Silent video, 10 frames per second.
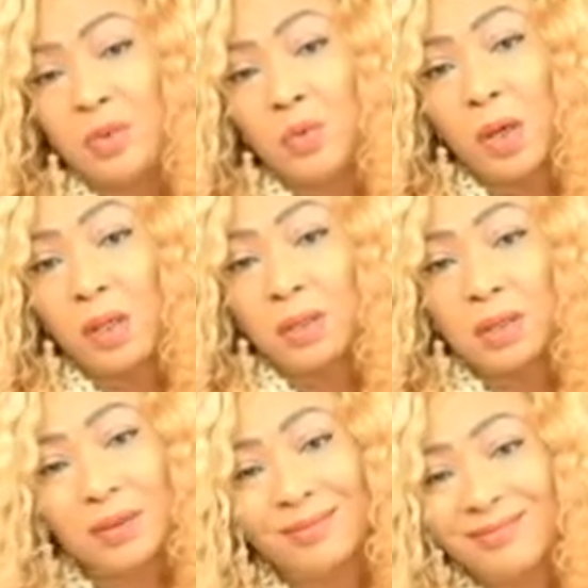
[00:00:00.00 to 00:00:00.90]
words,
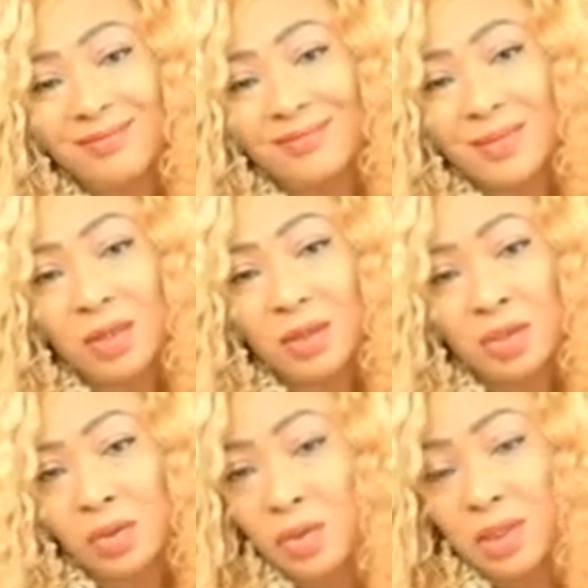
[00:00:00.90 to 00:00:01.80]

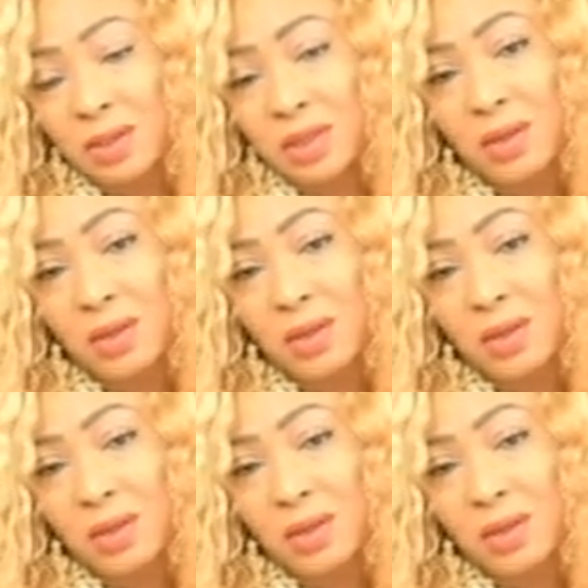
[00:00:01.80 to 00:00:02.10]
God knows